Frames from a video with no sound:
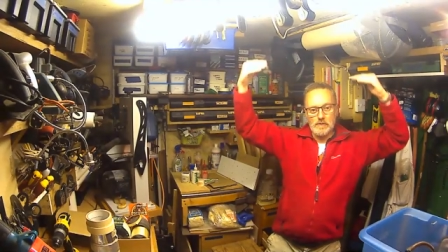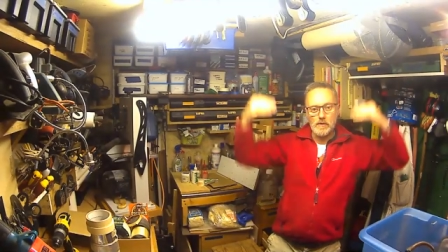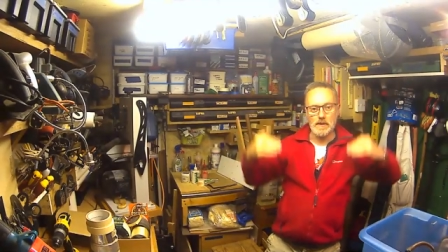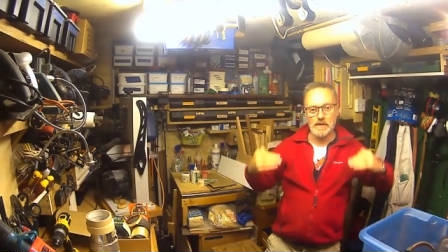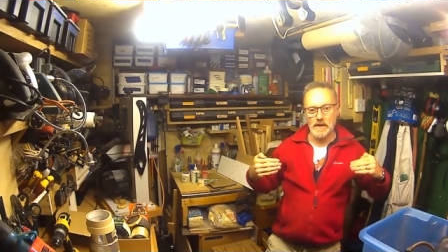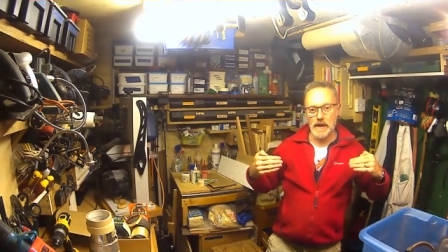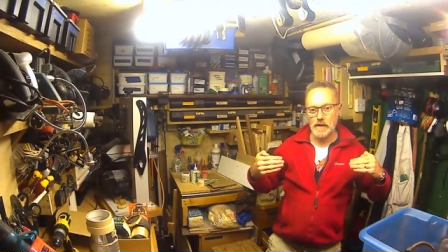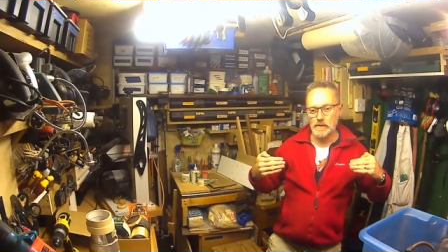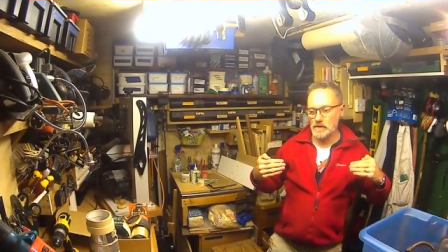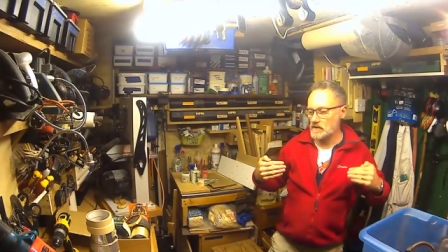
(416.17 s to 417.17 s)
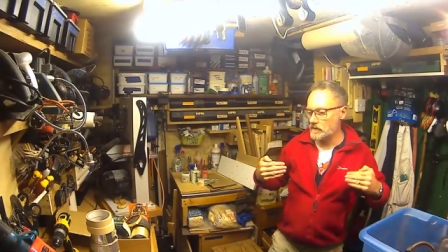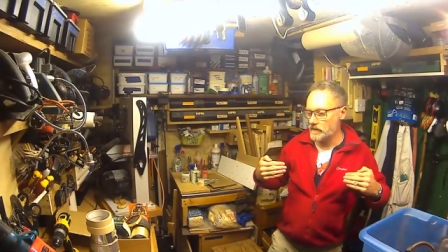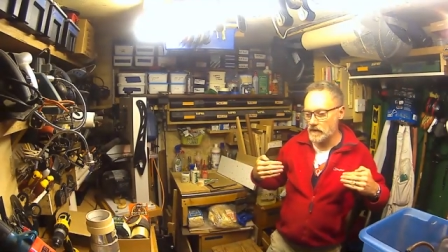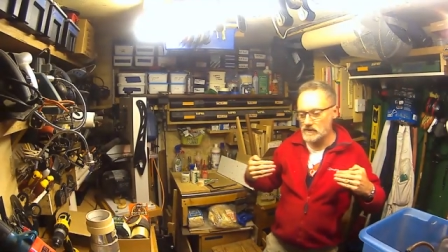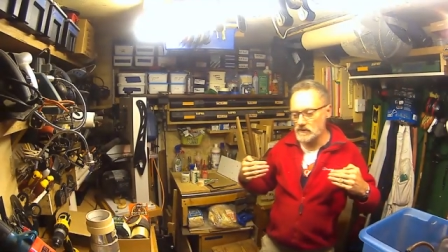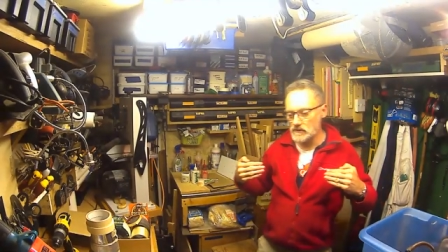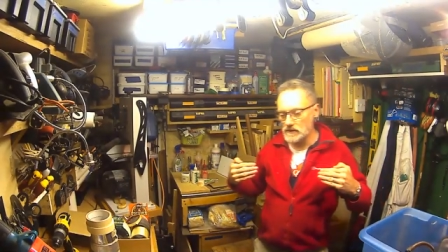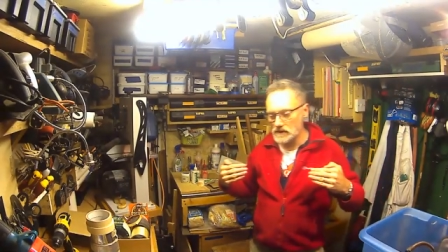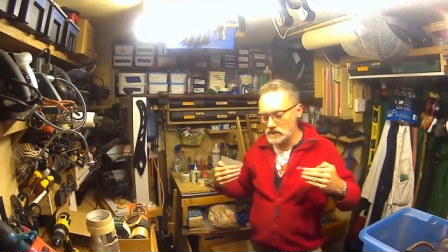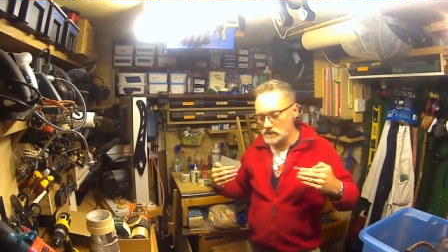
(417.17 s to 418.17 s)
roll it down. So if I was
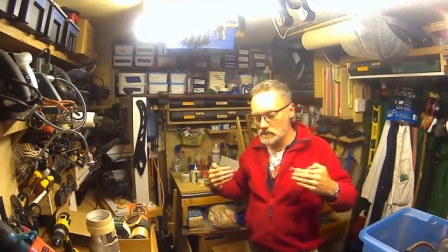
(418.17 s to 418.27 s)
doing